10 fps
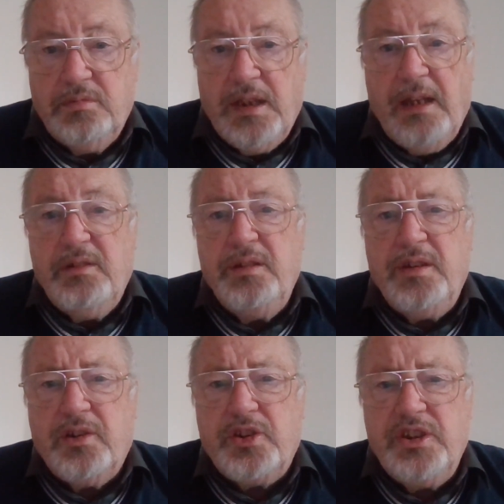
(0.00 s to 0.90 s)
How
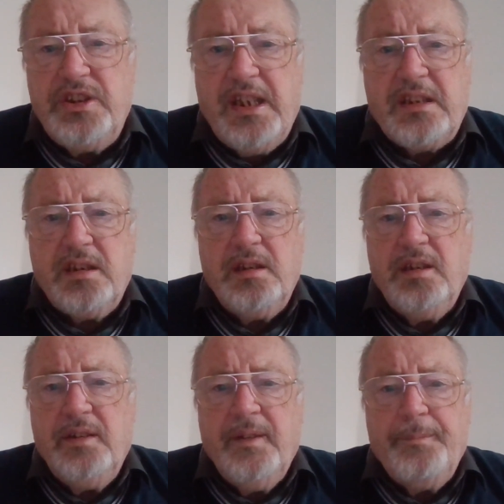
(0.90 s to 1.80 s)
ludicrous is that?
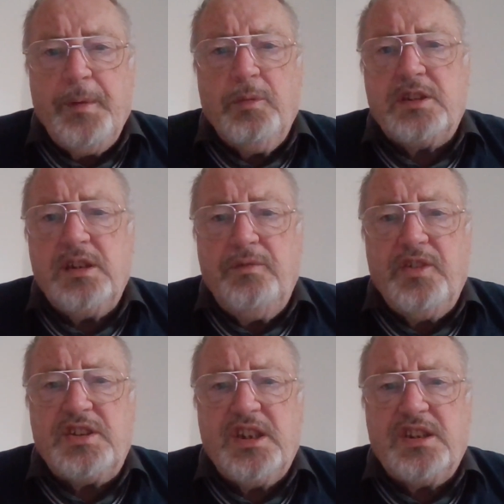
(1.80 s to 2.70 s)
Been watching them for
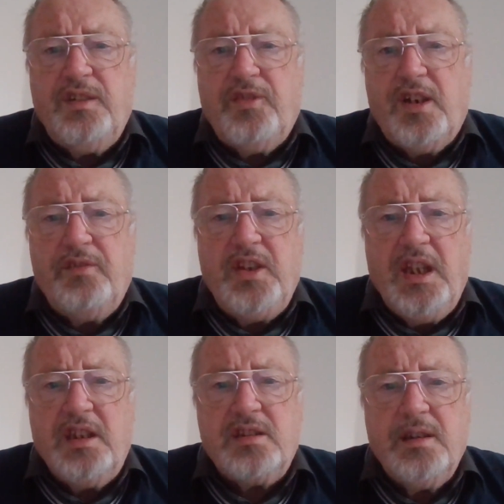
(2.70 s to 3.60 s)
65
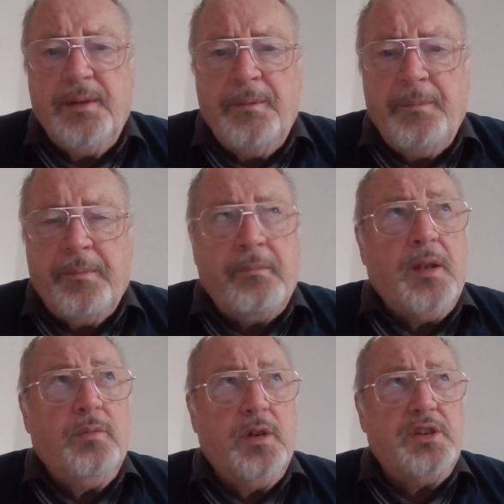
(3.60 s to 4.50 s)
years.
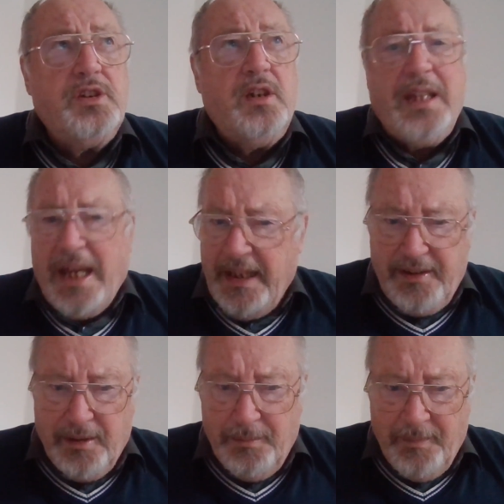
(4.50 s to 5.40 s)
Why should I hate
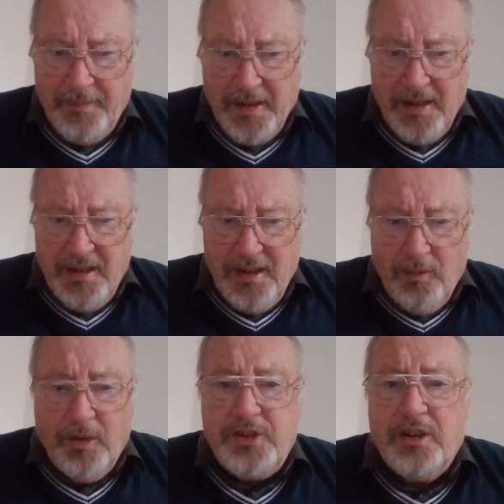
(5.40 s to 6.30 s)
them?
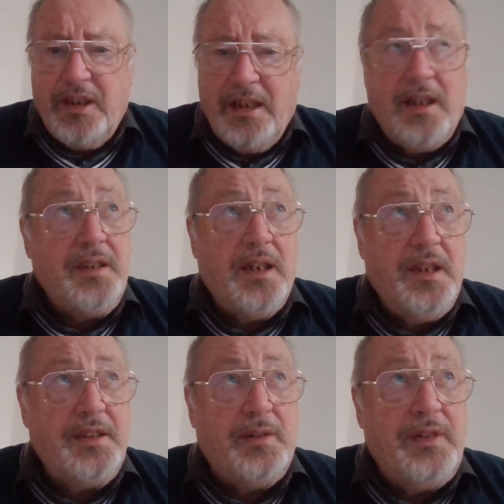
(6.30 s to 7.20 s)
Why should I? And
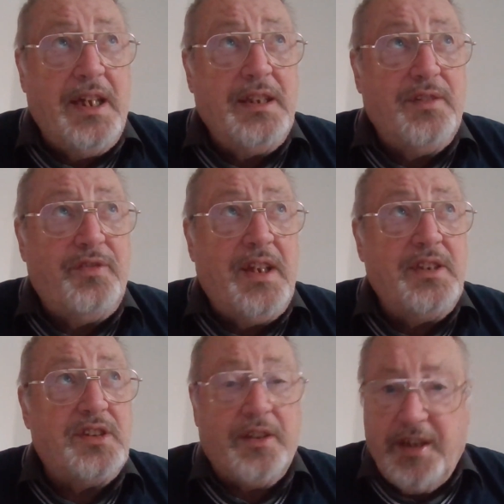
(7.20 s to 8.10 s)
I don't hate the
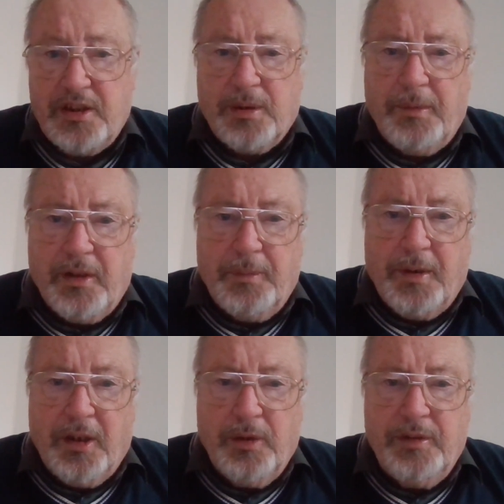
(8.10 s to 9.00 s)
fans. I think some of them
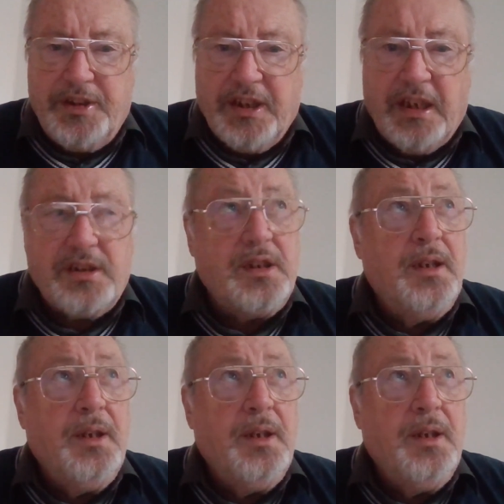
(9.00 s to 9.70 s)
are lunatics,